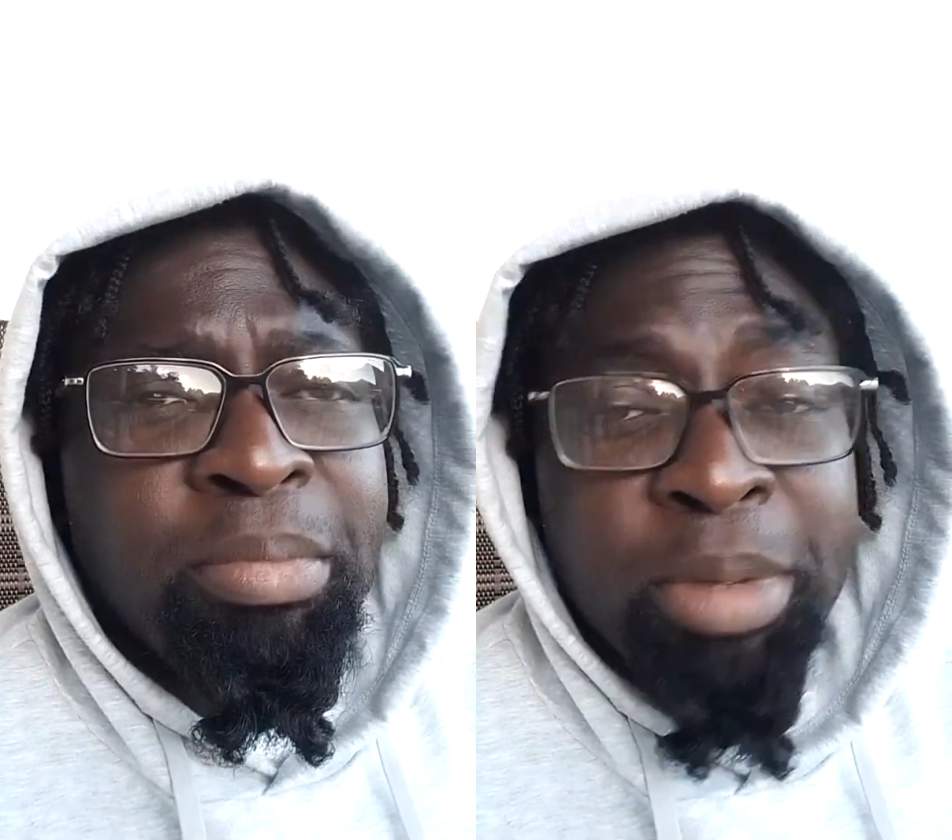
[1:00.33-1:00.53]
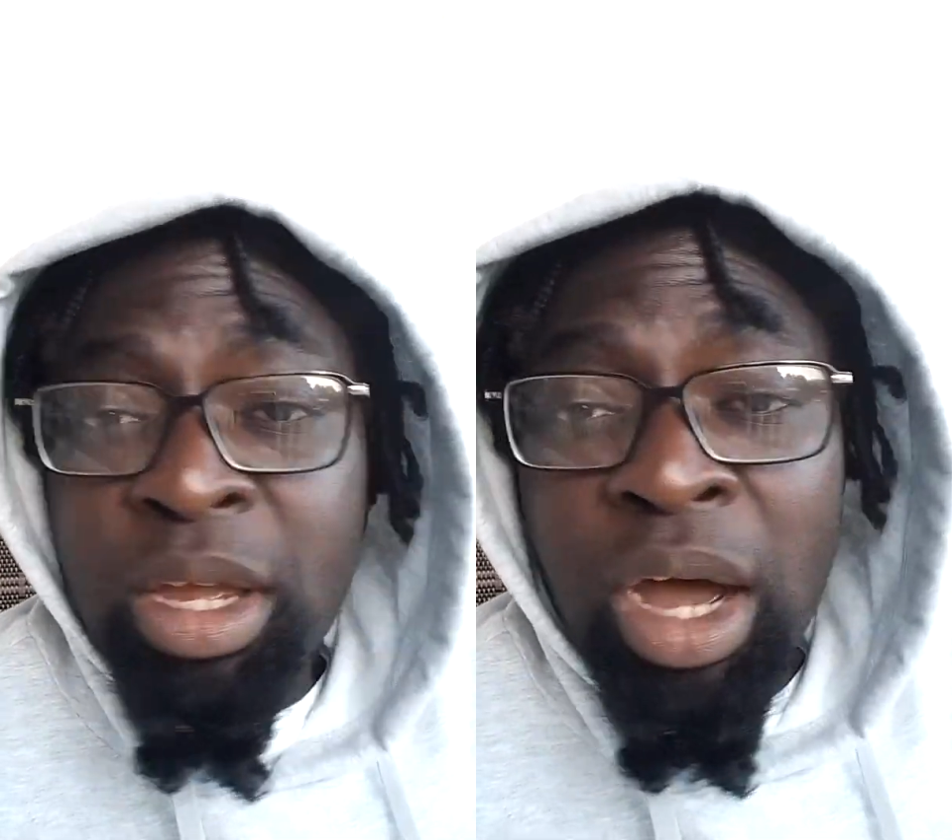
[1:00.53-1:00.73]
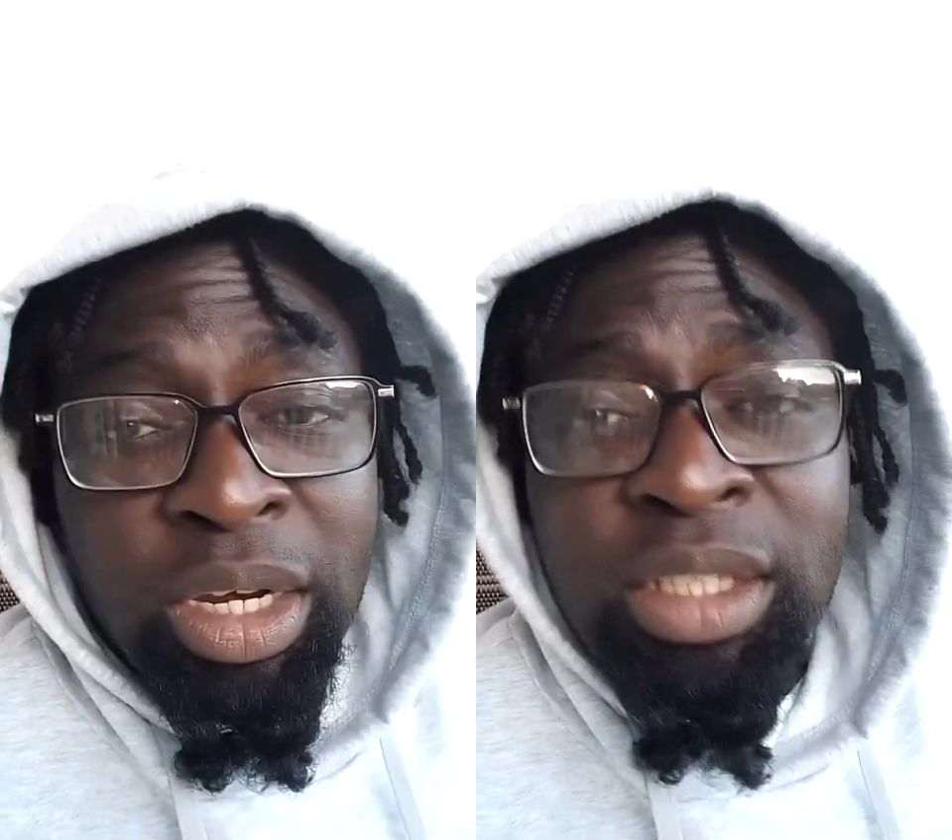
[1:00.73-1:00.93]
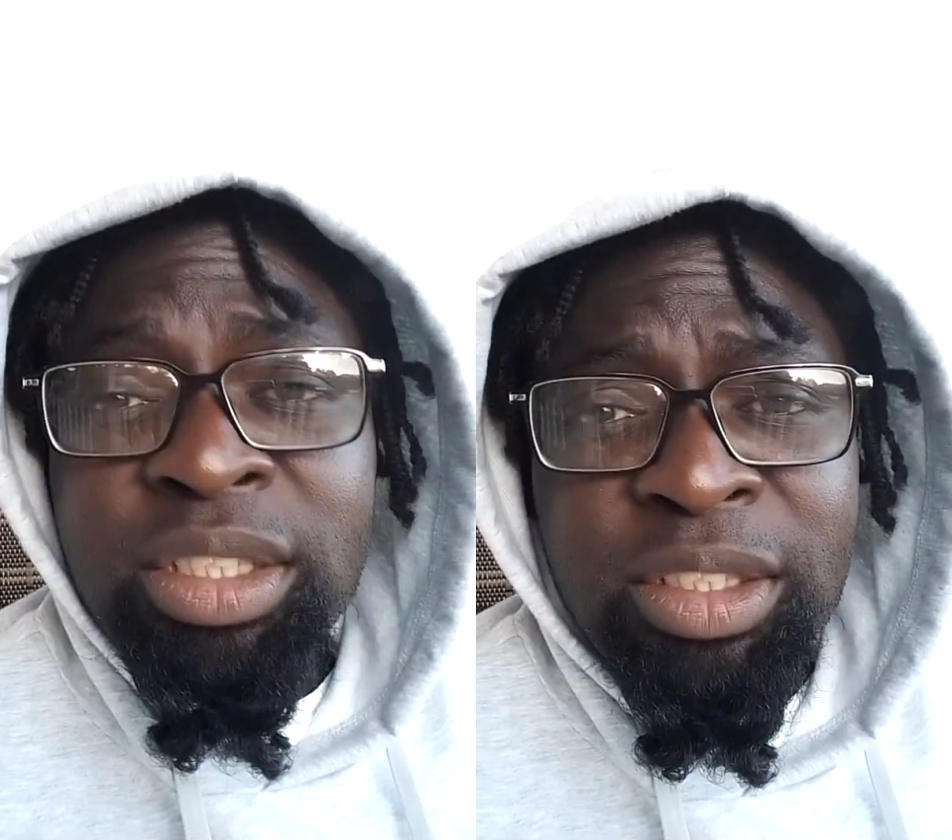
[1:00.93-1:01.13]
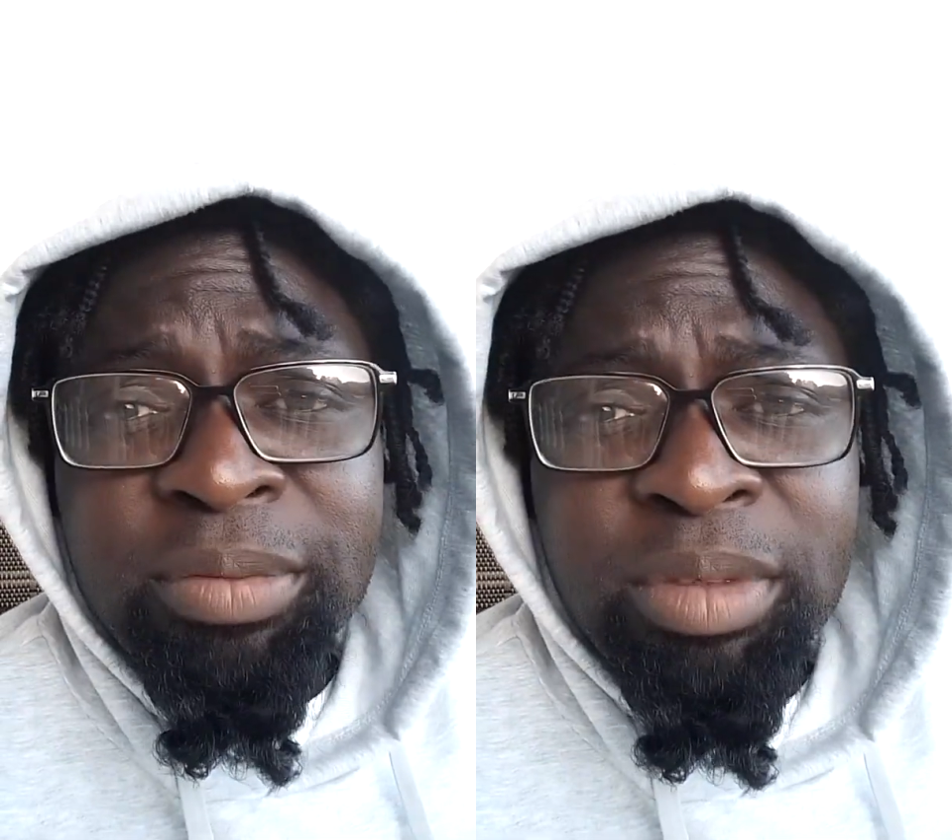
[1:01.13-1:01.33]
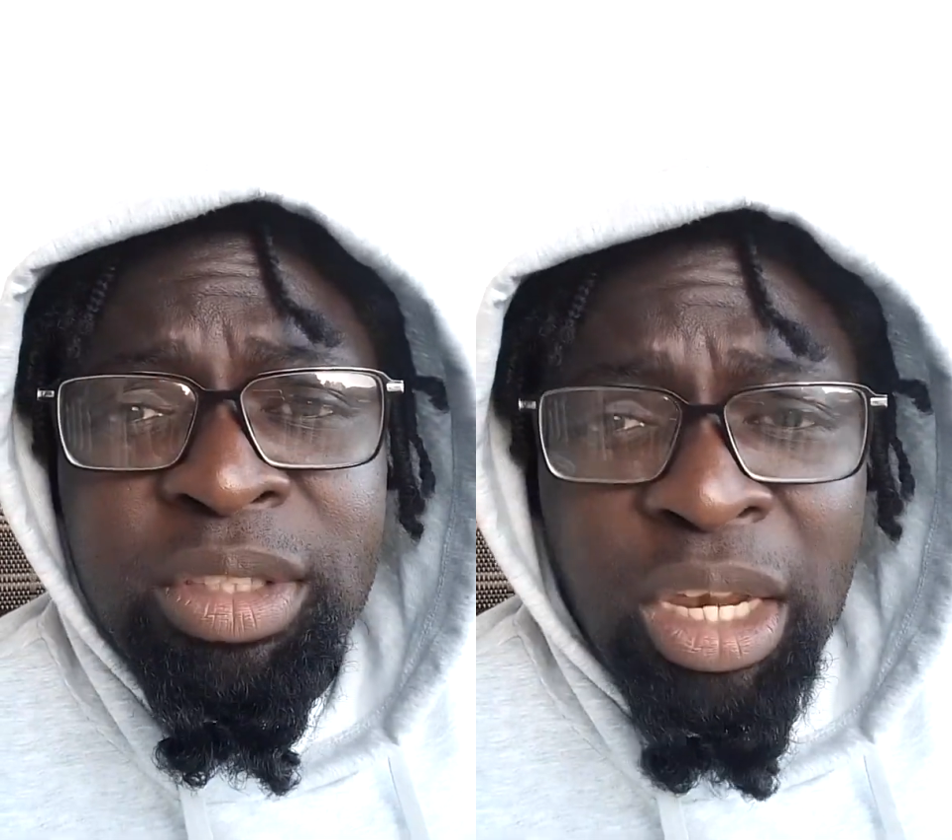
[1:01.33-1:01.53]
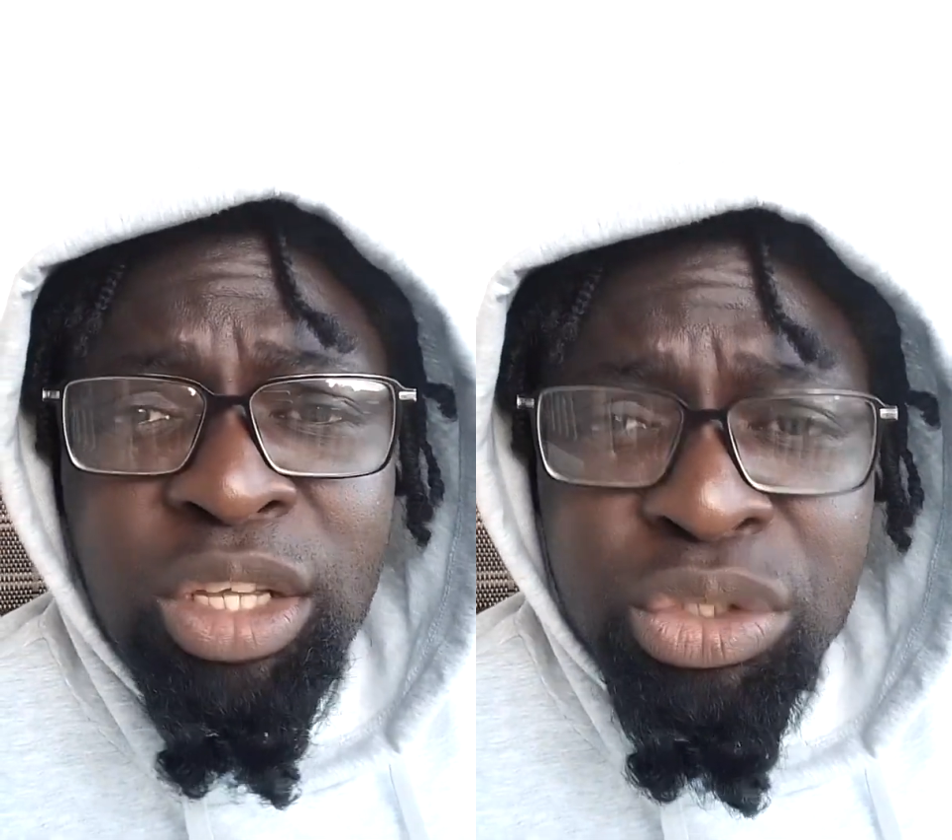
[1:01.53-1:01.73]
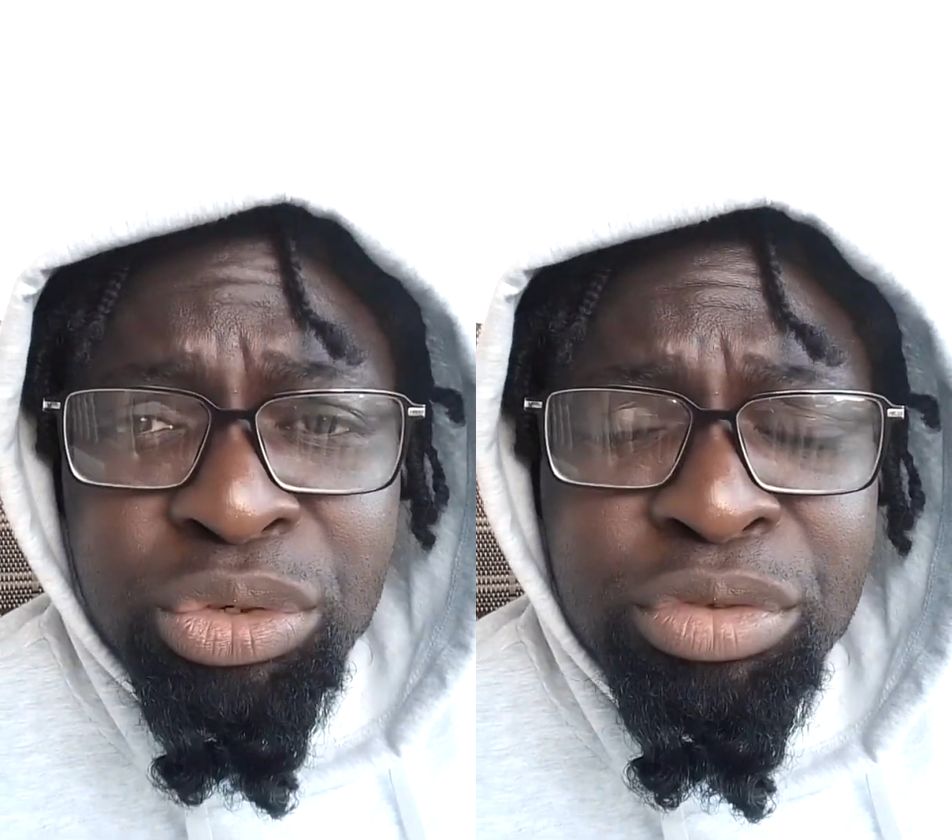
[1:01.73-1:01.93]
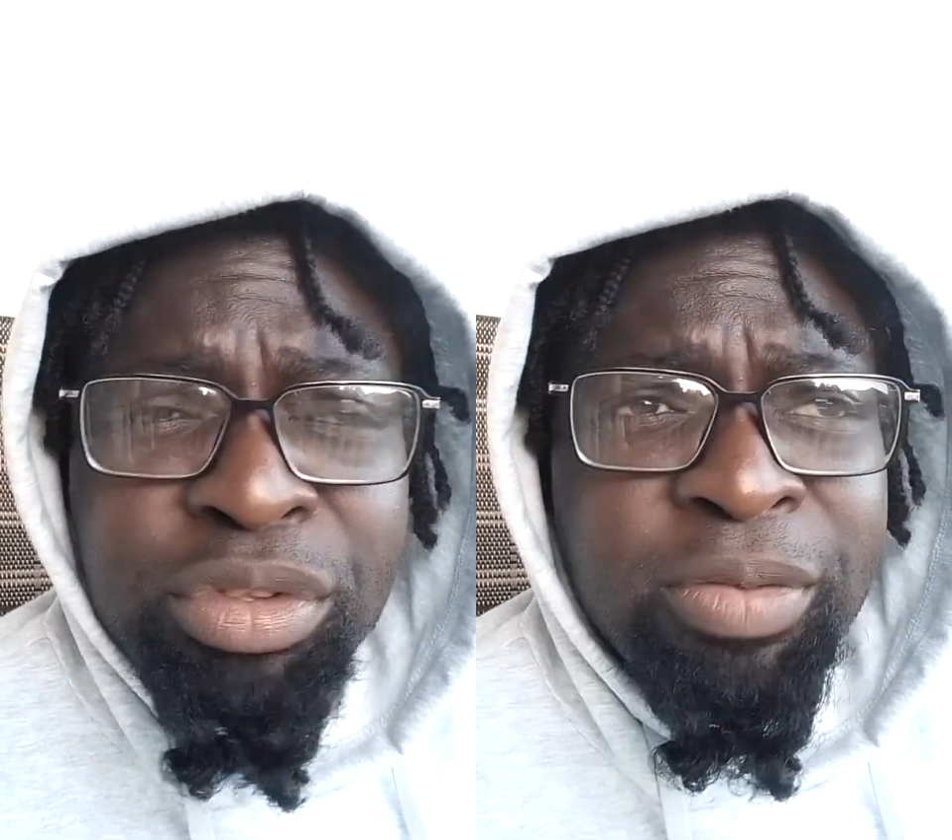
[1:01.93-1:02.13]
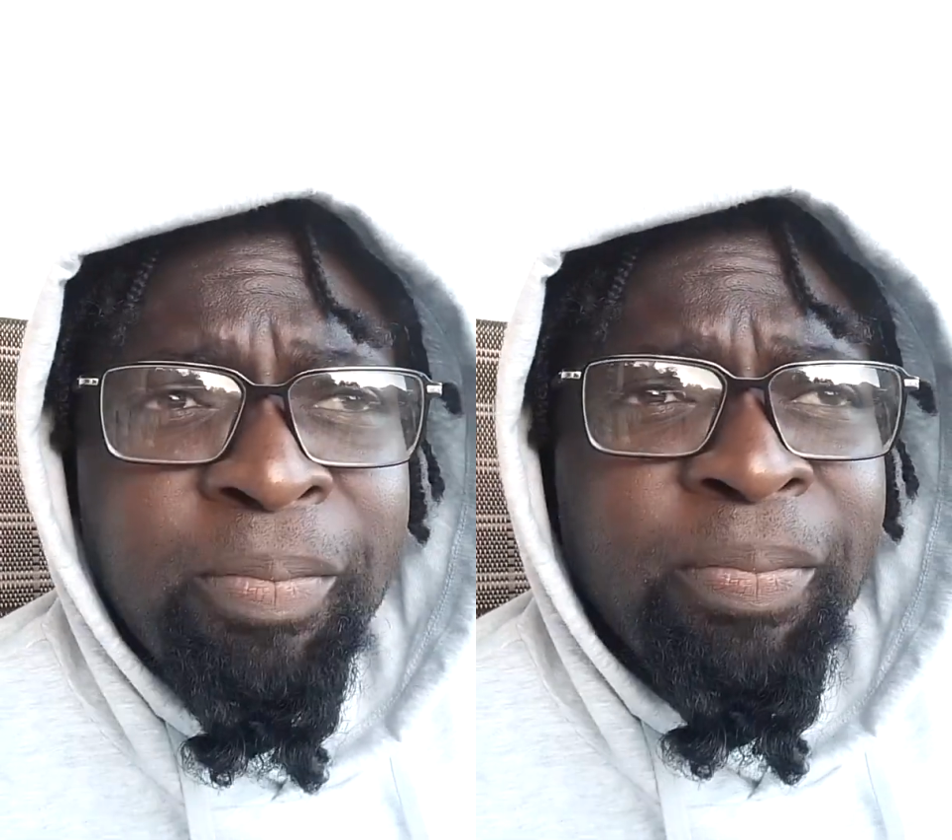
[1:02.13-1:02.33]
be honest, tell the truth.